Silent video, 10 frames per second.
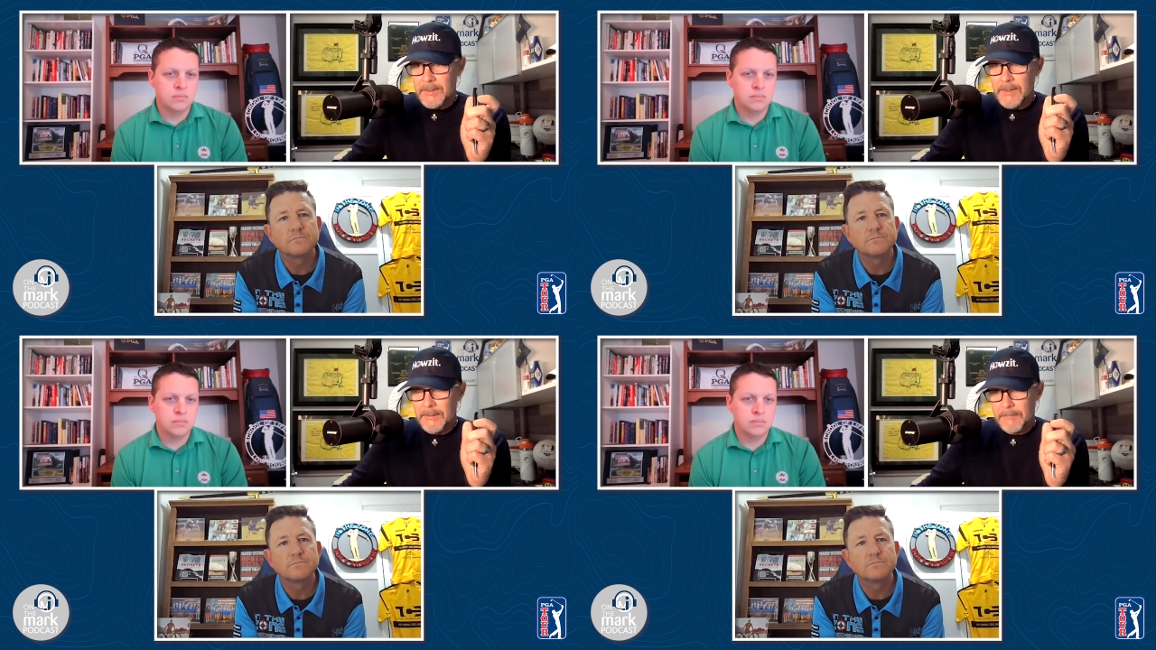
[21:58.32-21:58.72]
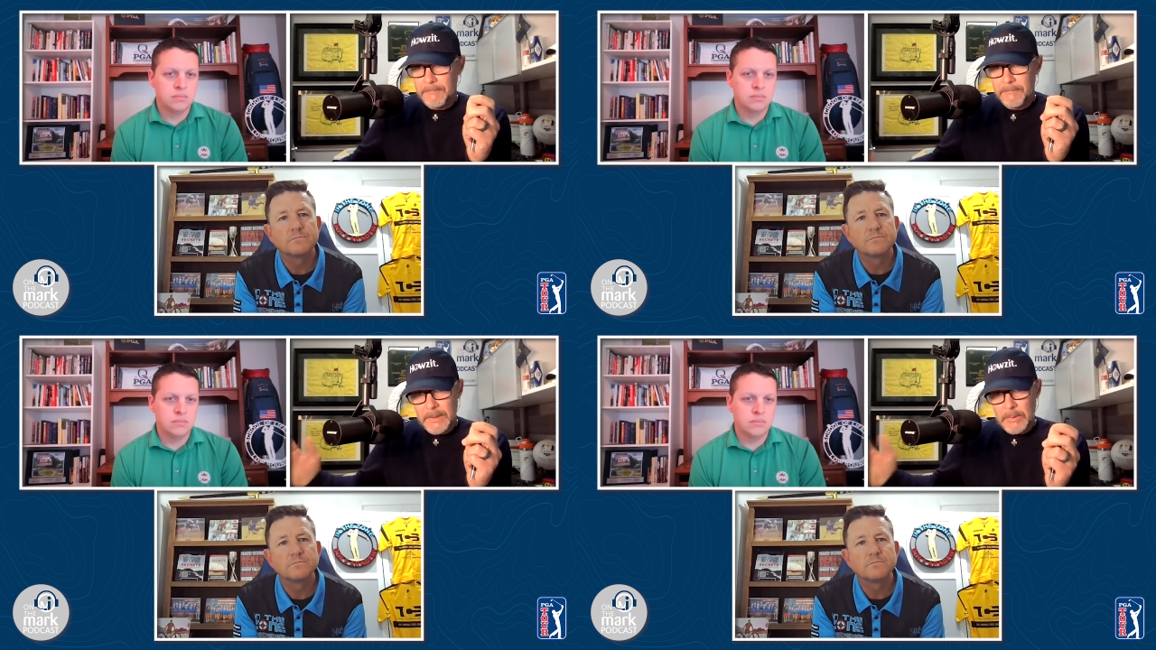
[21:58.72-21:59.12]

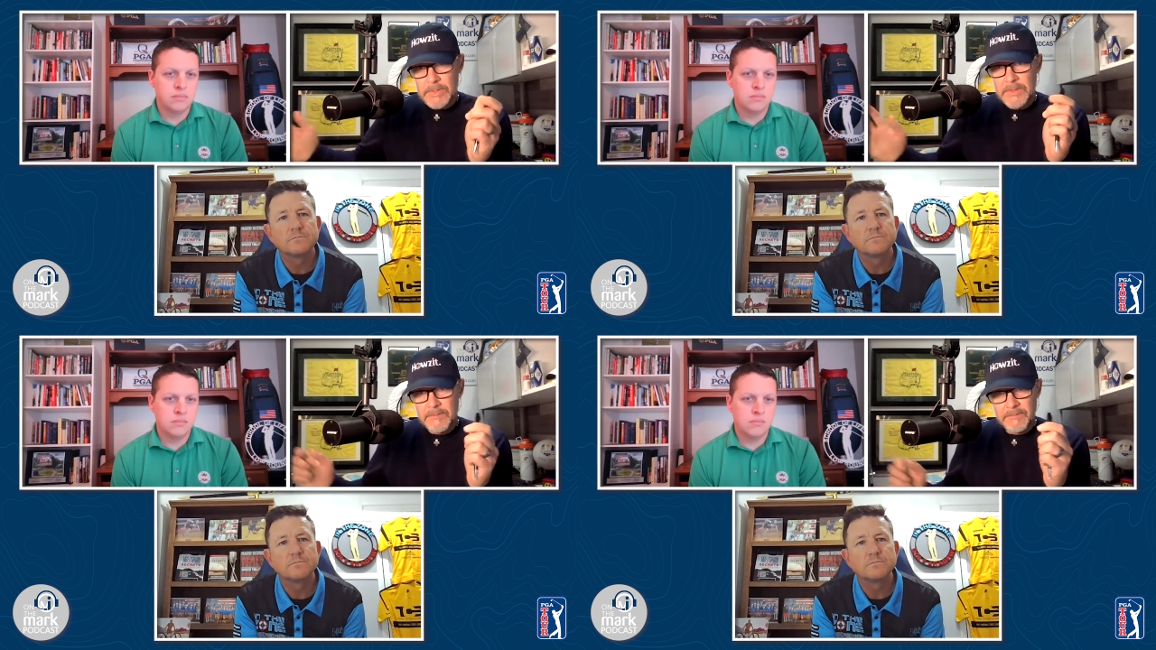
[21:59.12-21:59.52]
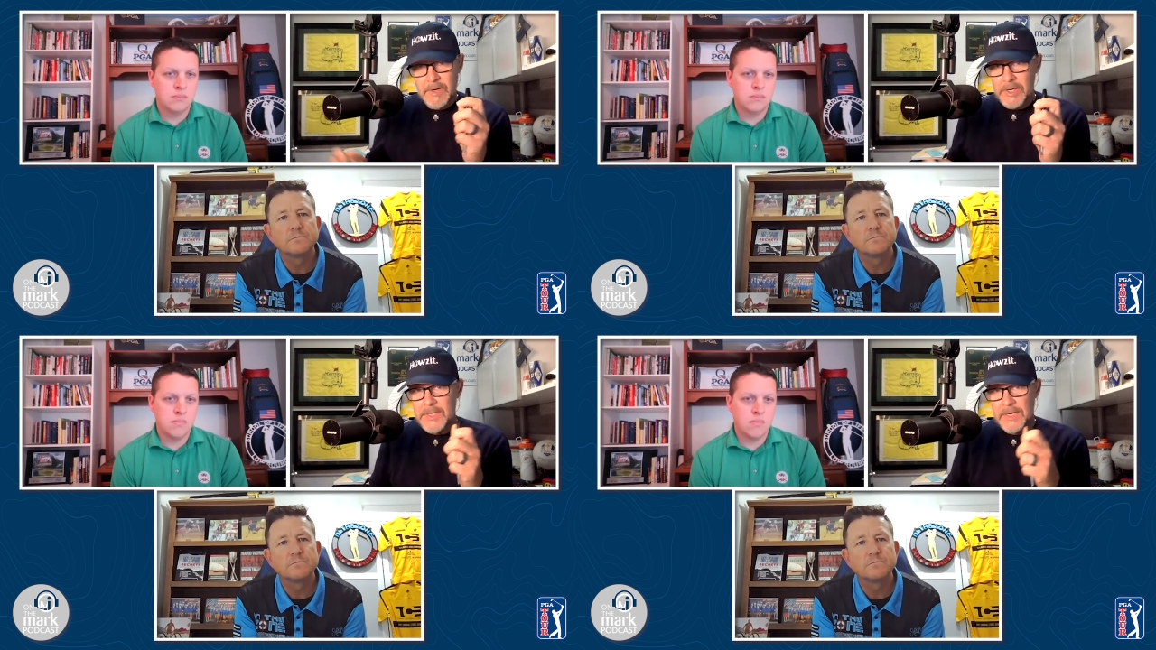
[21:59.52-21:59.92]
Speaker 1: um, there was a
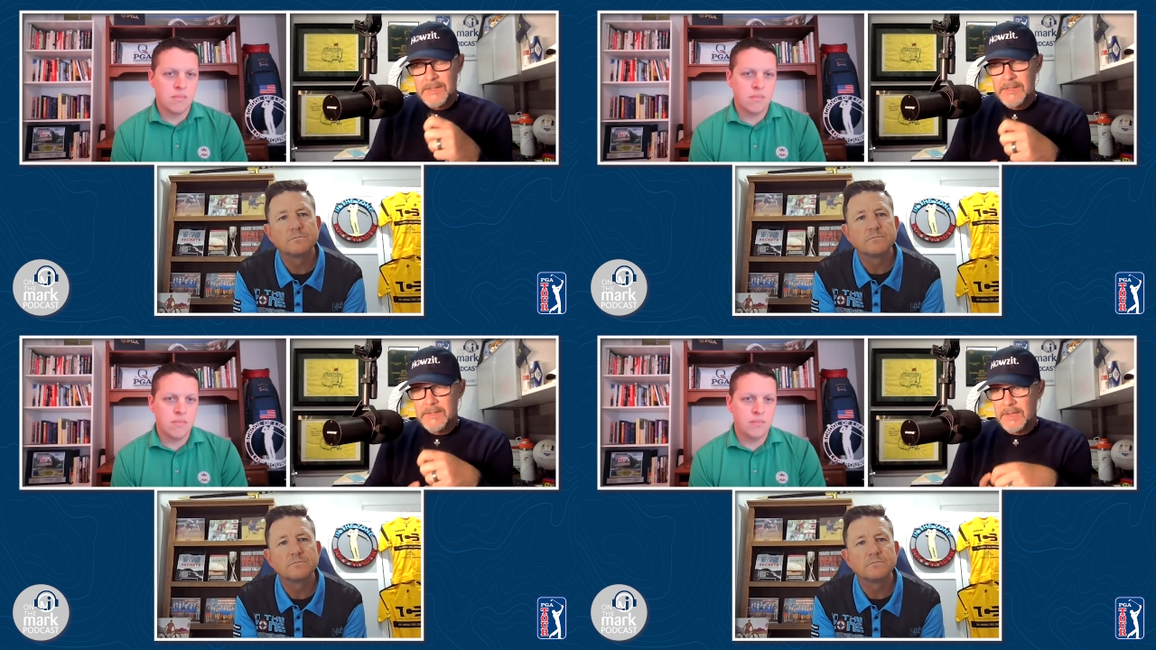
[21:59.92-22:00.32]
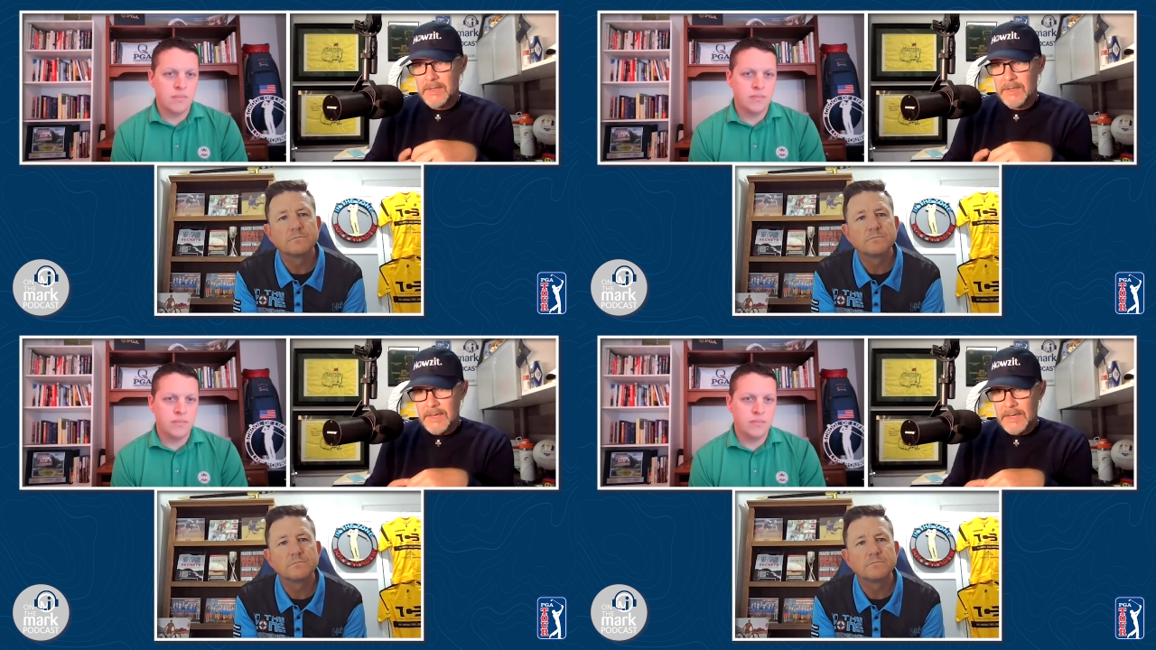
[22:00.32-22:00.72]
very talented
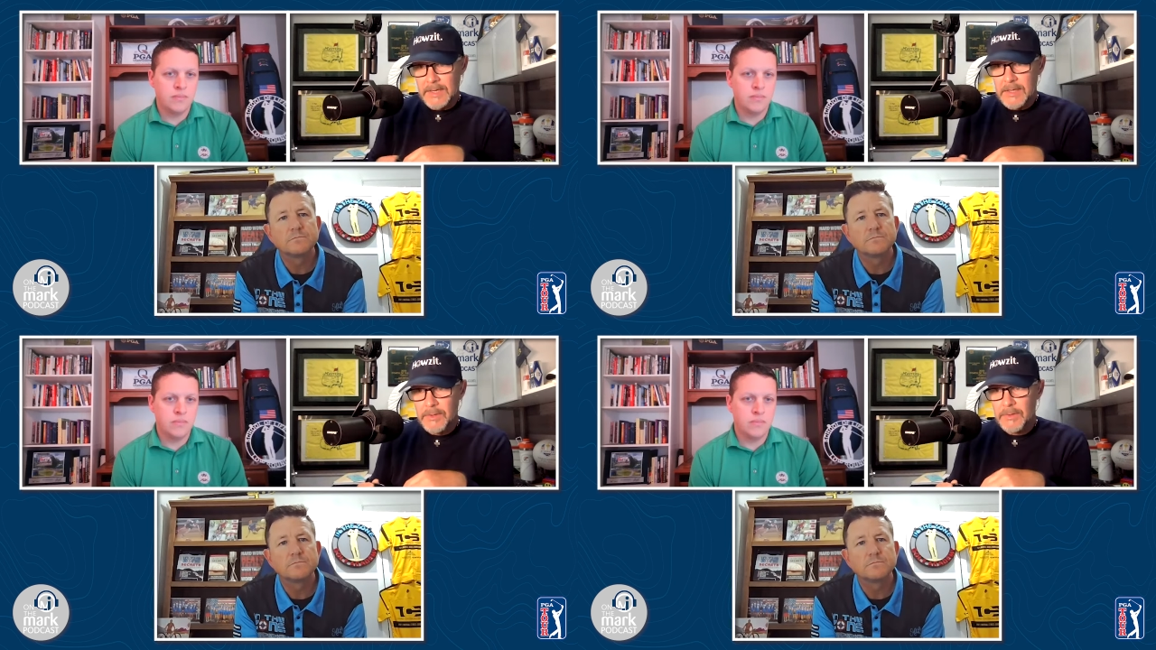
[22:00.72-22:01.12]
young lady